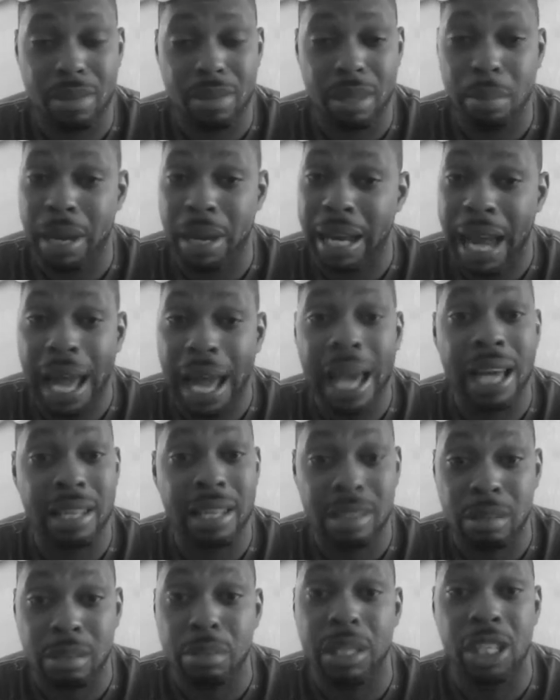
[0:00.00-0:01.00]
man, I
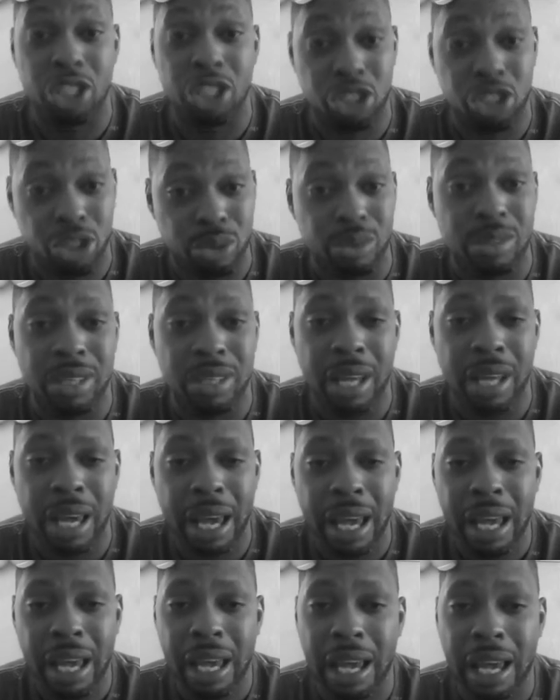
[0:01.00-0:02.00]
had some issues.
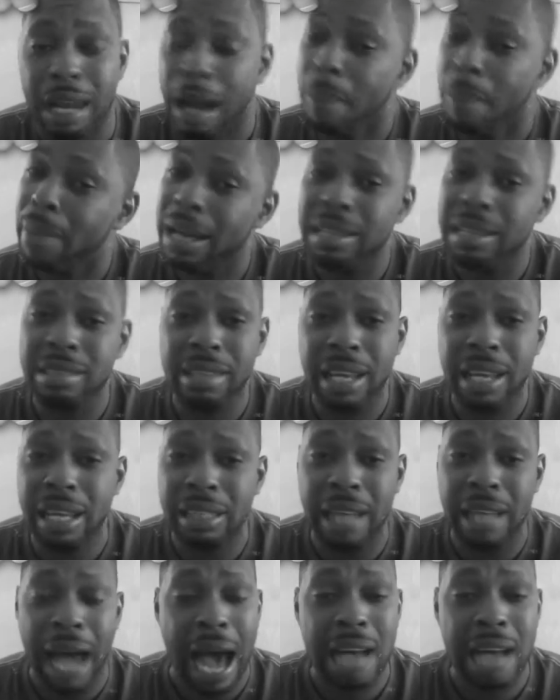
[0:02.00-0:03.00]
And I'm not
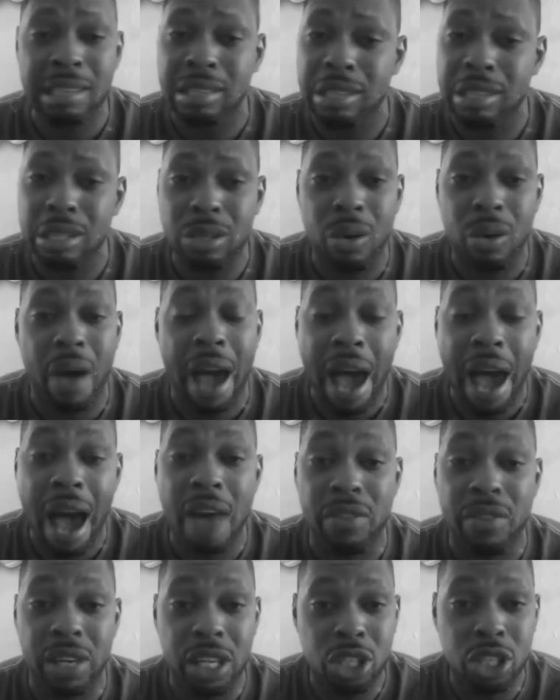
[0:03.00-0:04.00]
saying that I still don't
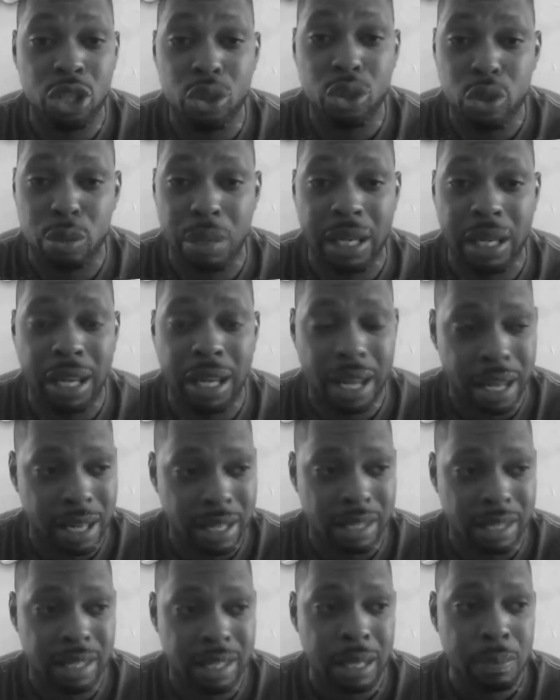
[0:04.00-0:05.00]
have issues,
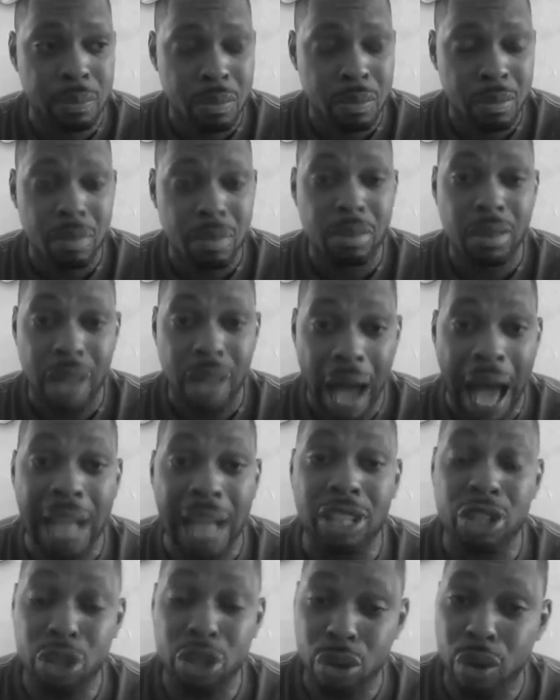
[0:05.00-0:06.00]
because
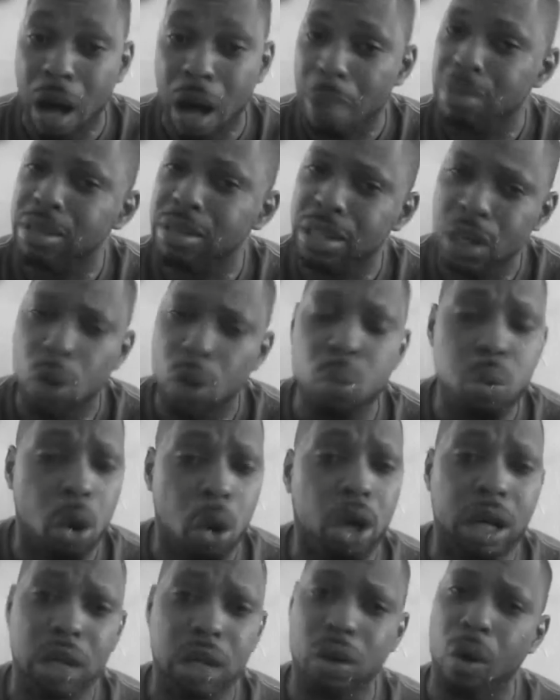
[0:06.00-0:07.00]
I do. I'm still
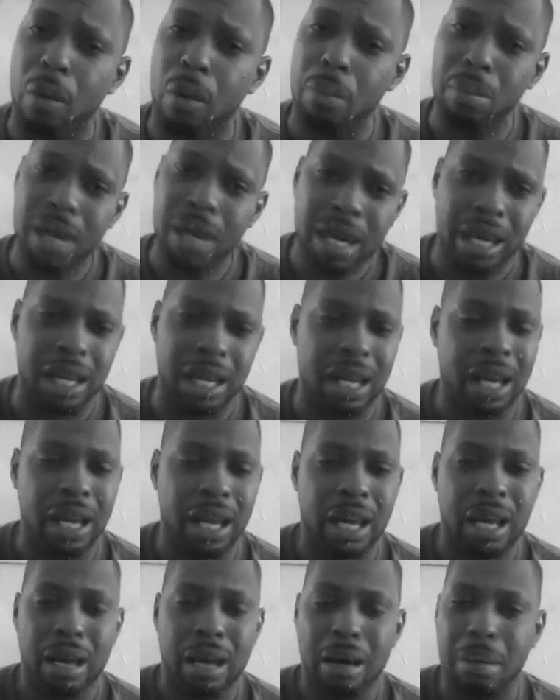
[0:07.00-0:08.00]
working on me.
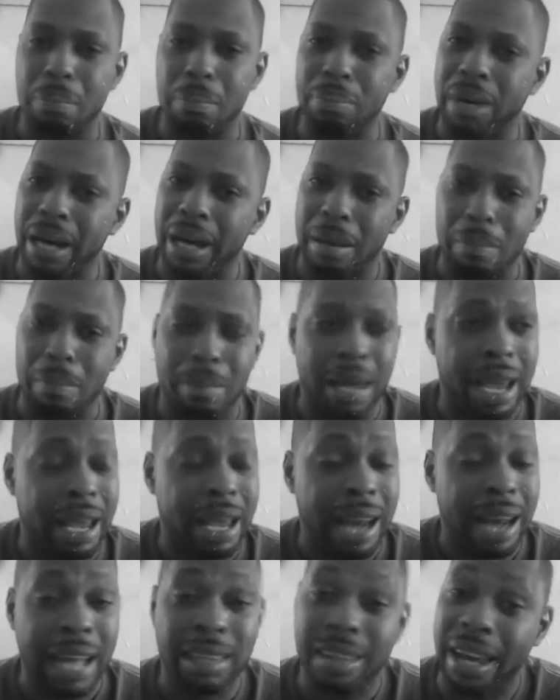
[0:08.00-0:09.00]
But
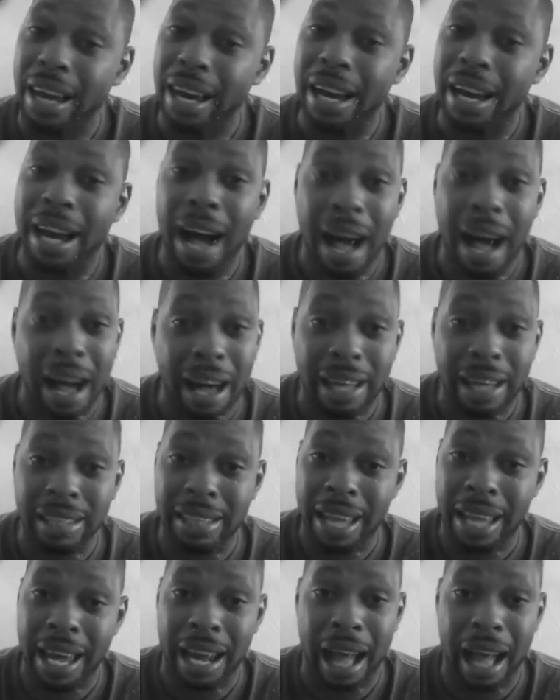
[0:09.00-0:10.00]
man, I thank God
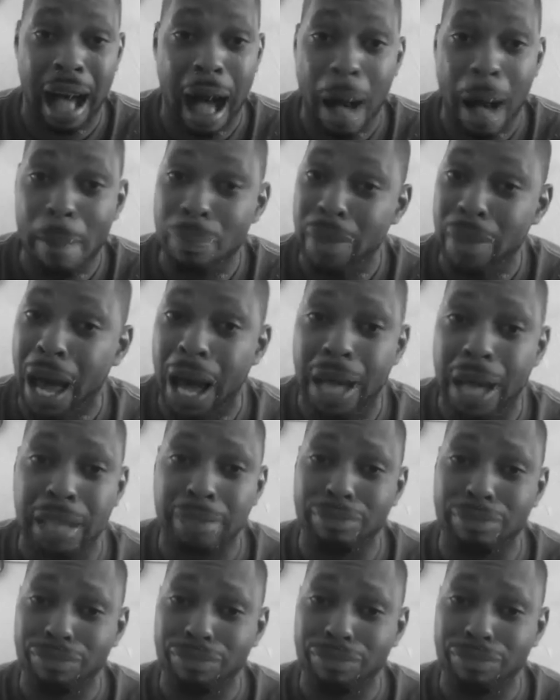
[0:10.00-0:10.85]
that I'm not,